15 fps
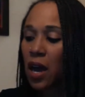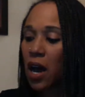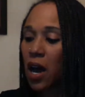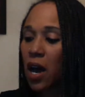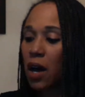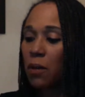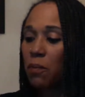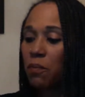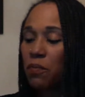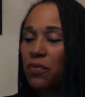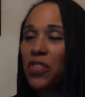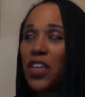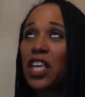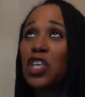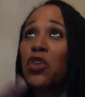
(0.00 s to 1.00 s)

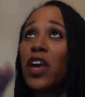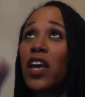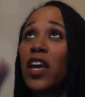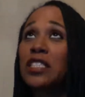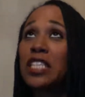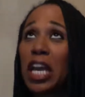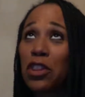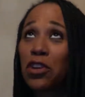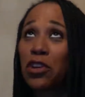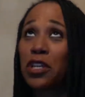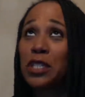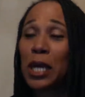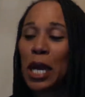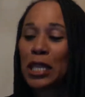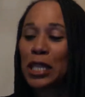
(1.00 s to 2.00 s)
Thank you, Ed Taylor,
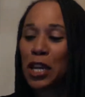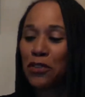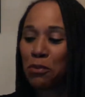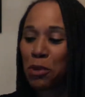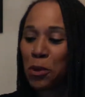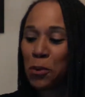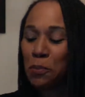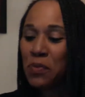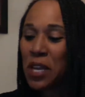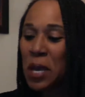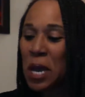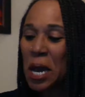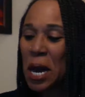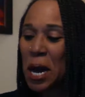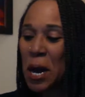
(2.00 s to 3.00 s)
because I got that from you.
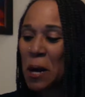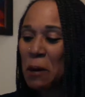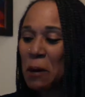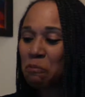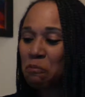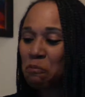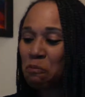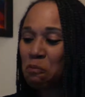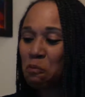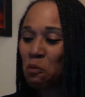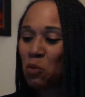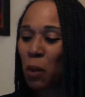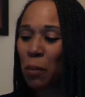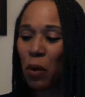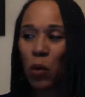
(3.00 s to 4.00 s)

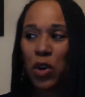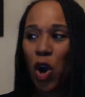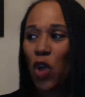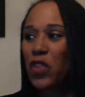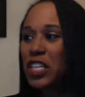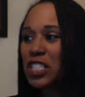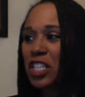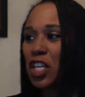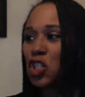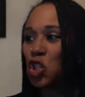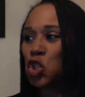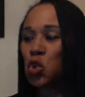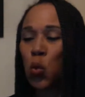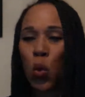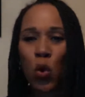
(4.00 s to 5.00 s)
But when all these things
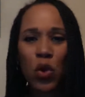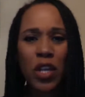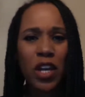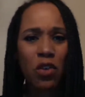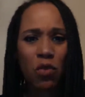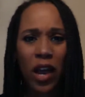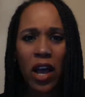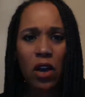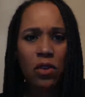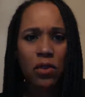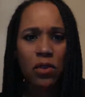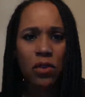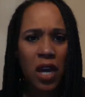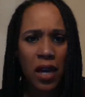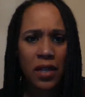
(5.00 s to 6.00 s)
are swirling
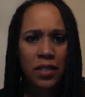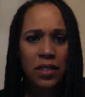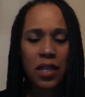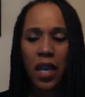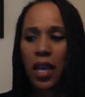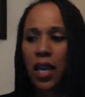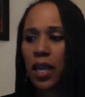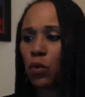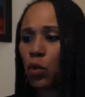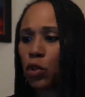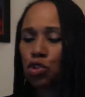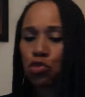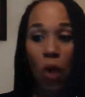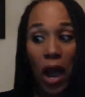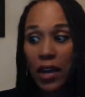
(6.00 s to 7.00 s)
around us and
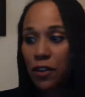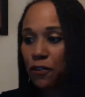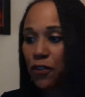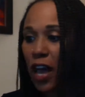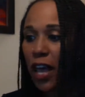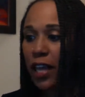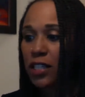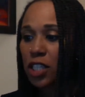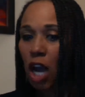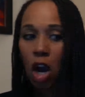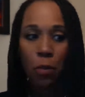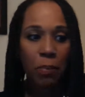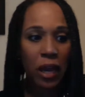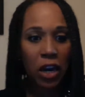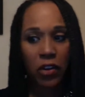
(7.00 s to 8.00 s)
we're trying to find
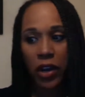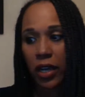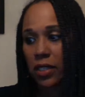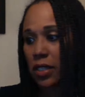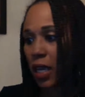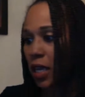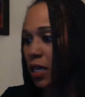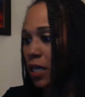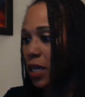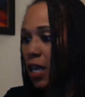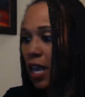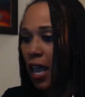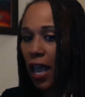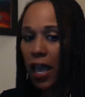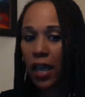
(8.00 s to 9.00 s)
our bearings and
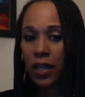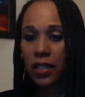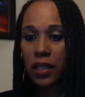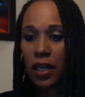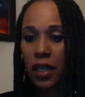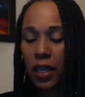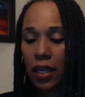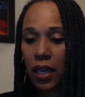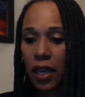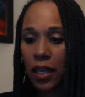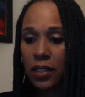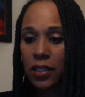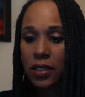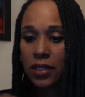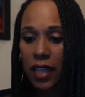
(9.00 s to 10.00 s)
and
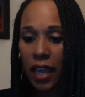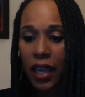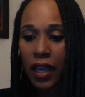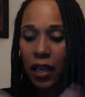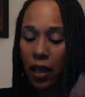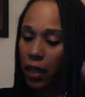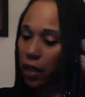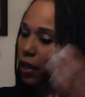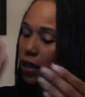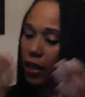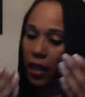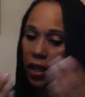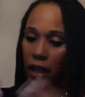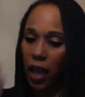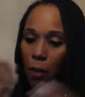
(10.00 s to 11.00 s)
staying,
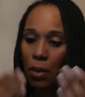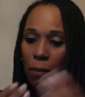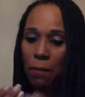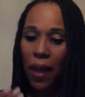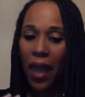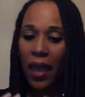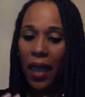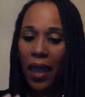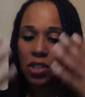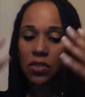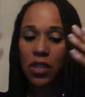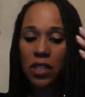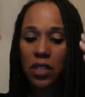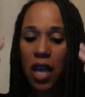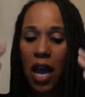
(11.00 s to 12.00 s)
coming back into
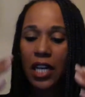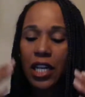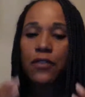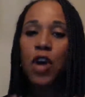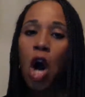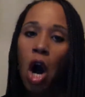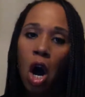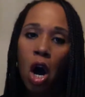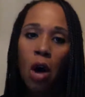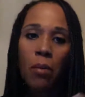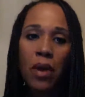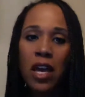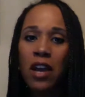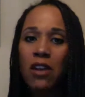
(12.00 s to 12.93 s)
this kind of calm,